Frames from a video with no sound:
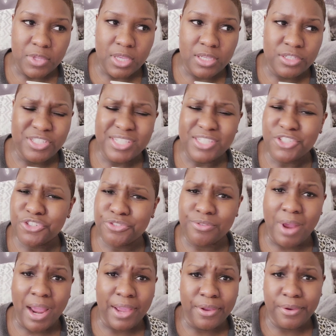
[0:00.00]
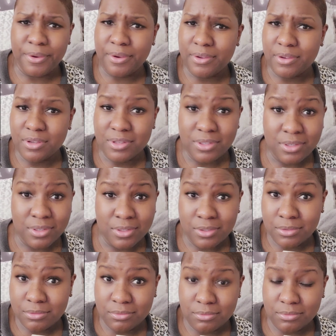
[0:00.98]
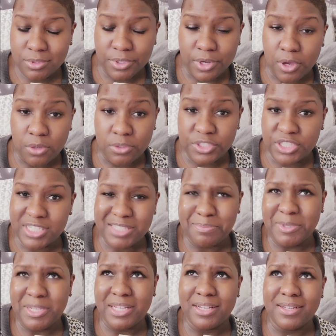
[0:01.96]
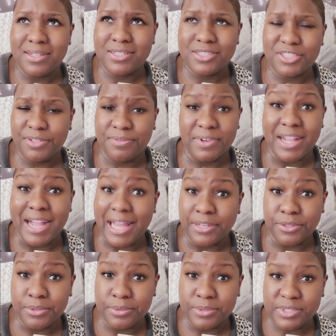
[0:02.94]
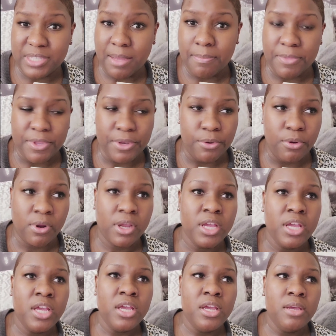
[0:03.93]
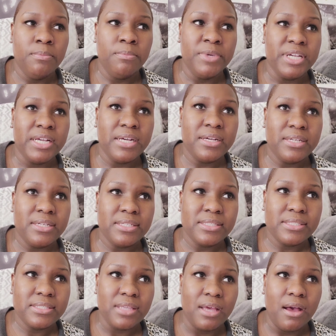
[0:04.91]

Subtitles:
just strike her, just because she forgot to do something or because